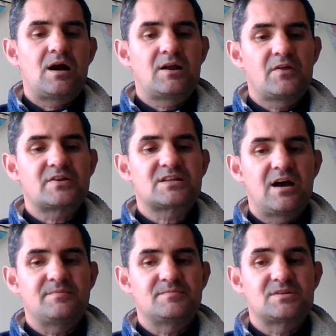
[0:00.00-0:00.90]
And other
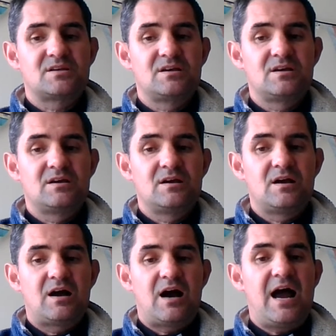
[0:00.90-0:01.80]
times,
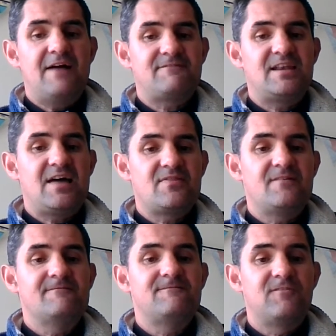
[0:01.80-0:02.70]
I have let
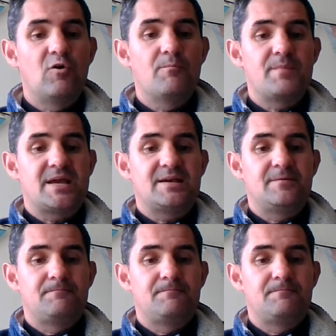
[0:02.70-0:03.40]
them form me.